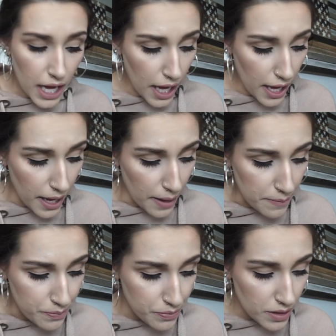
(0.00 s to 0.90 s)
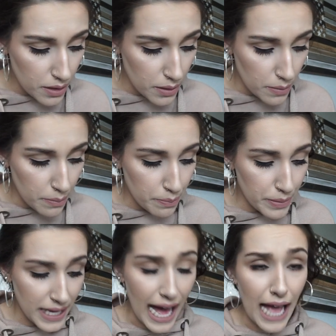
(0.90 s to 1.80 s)
Um,
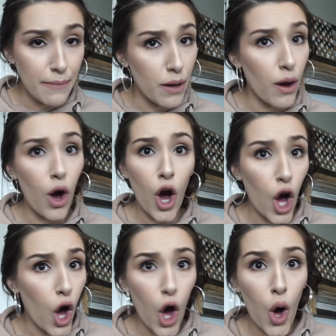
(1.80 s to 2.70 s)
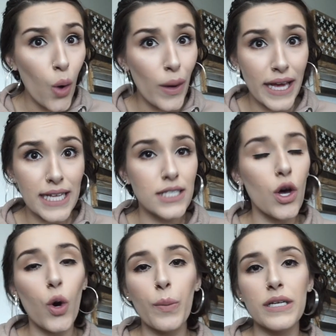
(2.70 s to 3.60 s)
but yeah, I'm always
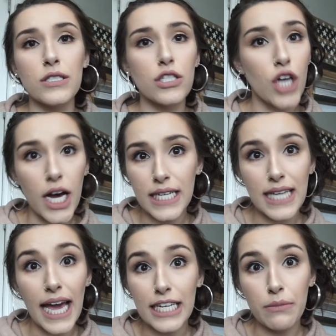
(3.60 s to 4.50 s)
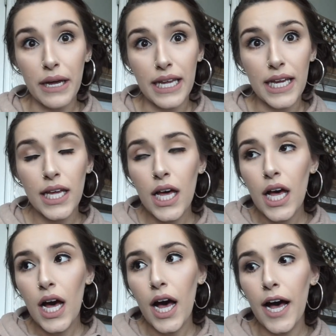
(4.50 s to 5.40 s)
open to talking to anybody.
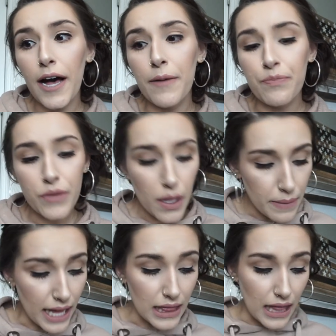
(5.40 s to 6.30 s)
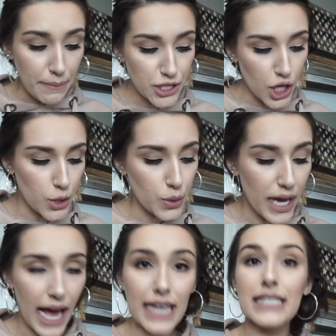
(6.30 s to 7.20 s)
Um, yeah, let me show you
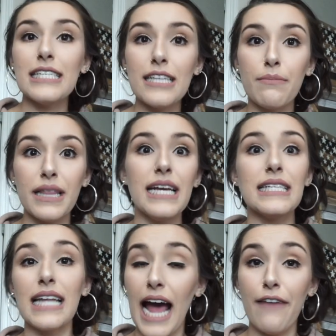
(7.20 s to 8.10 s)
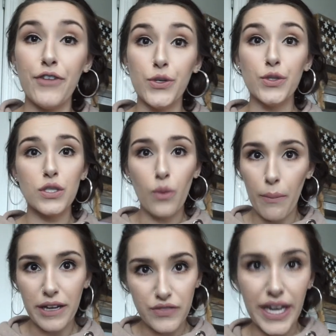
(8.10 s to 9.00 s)
guys some things that I've used while
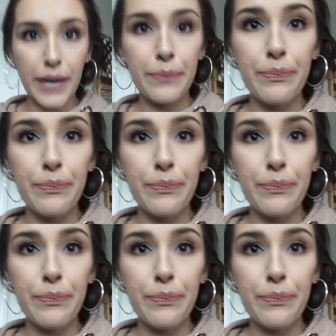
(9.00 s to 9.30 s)
breastfeeding.